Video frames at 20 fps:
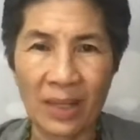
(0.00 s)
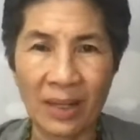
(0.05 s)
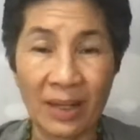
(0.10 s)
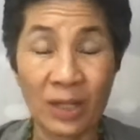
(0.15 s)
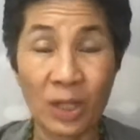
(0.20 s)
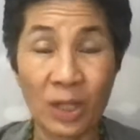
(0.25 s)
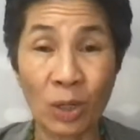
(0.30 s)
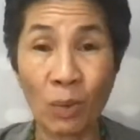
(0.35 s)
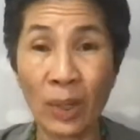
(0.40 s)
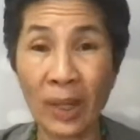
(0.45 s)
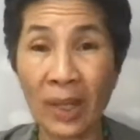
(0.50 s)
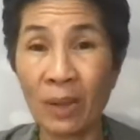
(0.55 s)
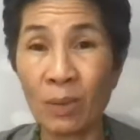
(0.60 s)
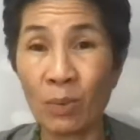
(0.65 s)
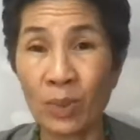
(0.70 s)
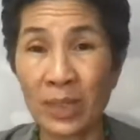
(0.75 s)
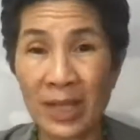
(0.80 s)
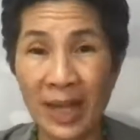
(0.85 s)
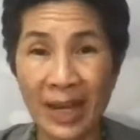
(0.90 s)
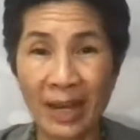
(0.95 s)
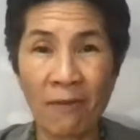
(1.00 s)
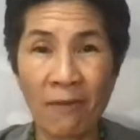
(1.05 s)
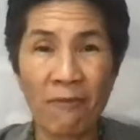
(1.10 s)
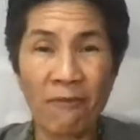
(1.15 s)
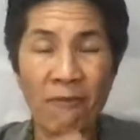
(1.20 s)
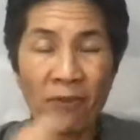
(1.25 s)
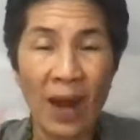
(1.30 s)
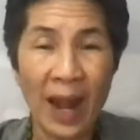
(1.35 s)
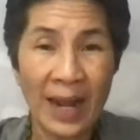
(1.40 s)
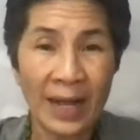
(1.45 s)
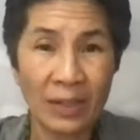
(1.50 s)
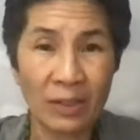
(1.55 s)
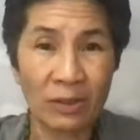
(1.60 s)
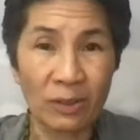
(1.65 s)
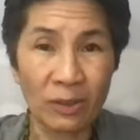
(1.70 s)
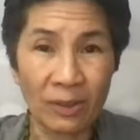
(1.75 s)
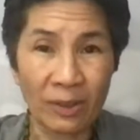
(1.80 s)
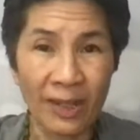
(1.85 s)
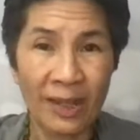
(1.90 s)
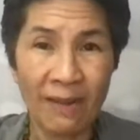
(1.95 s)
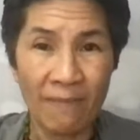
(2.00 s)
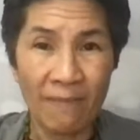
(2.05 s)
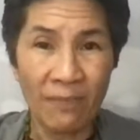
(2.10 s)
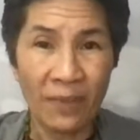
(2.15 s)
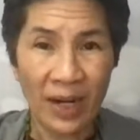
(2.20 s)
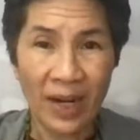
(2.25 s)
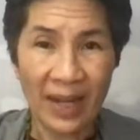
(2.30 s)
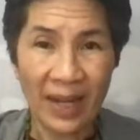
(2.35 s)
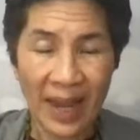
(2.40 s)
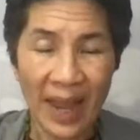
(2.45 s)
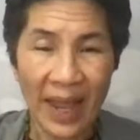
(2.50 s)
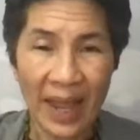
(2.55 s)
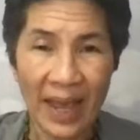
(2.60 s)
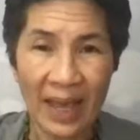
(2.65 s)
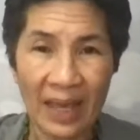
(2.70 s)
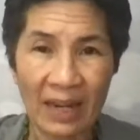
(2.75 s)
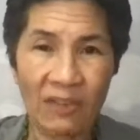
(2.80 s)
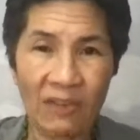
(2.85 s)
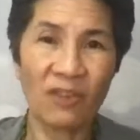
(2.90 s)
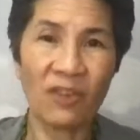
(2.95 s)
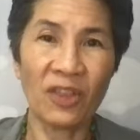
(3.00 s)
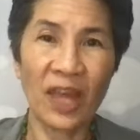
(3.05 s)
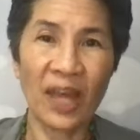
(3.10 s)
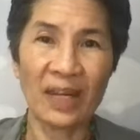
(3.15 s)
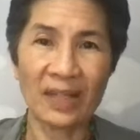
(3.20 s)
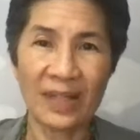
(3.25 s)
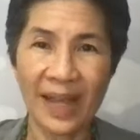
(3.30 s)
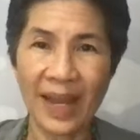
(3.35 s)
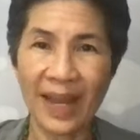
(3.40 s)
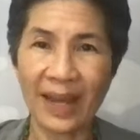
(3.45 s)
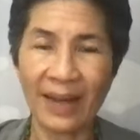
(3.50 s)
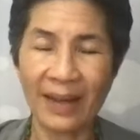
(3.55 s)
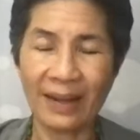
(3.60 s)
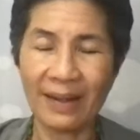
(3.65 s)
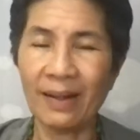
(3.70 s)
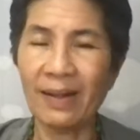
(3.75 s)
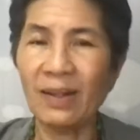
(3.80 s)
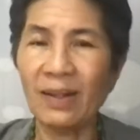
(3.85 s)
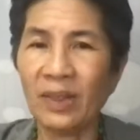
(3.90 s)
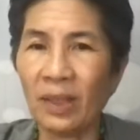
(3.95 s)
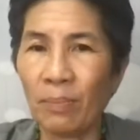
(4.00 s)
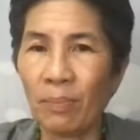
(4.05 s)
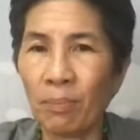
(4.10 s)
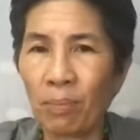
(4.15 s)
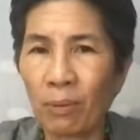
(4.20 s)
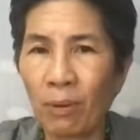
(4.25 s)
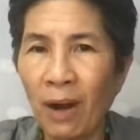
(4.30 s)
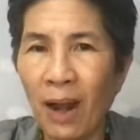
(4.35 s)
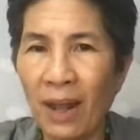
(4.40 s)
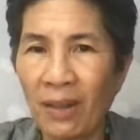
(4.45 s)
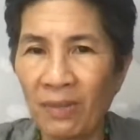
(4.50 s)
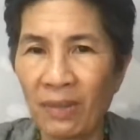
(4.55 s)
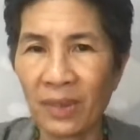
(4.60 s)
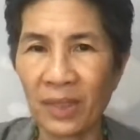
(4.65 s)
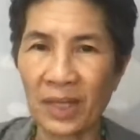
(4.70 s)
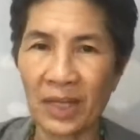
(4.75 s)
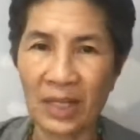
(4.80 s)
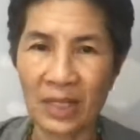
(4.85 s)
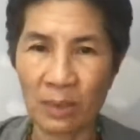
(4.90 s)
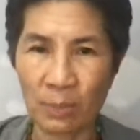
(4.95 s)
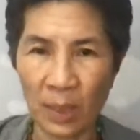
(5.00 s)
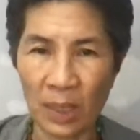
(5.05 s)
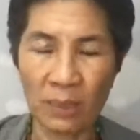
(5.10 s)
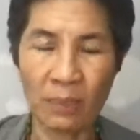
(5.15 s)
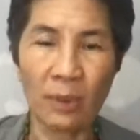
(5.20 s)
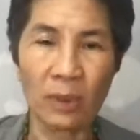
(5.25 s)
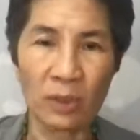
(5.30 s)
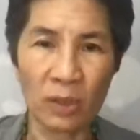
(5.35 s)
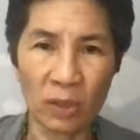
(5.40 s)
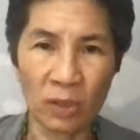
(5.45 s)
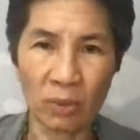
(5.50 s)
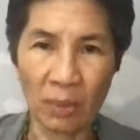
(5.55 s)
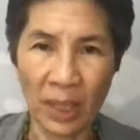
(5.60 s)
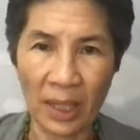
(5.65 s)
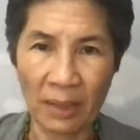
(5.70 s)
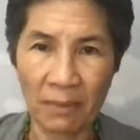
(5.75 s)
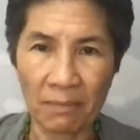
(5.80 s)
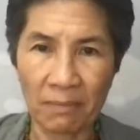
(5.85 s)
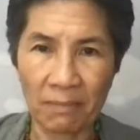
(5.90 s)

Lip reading: And so it was like a fractal that I had for that day that brought these people to me.